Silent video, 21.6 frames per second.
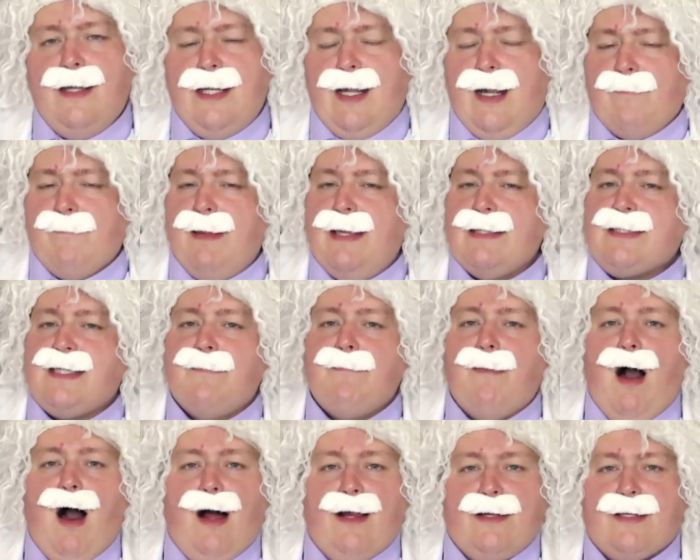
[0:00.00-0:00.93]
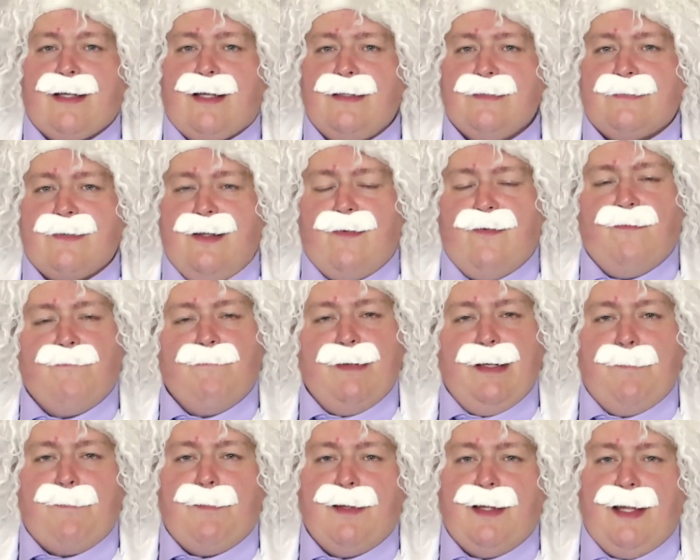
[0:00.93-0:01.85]
Now, it may seem odd to consider
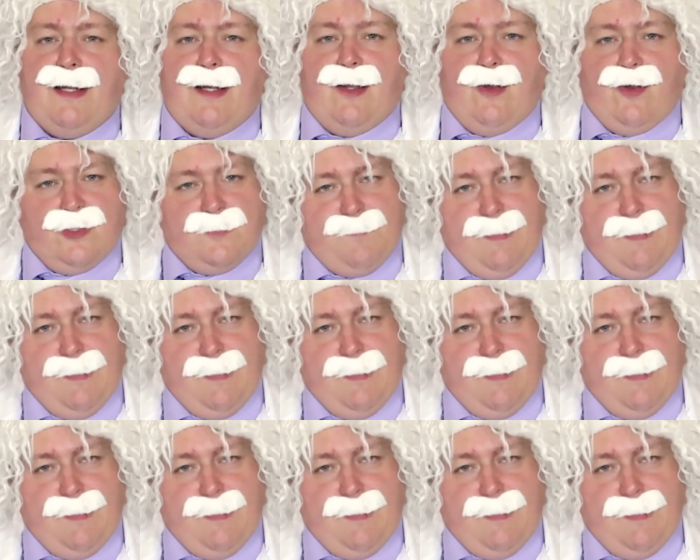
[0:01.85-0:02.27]
manipulating your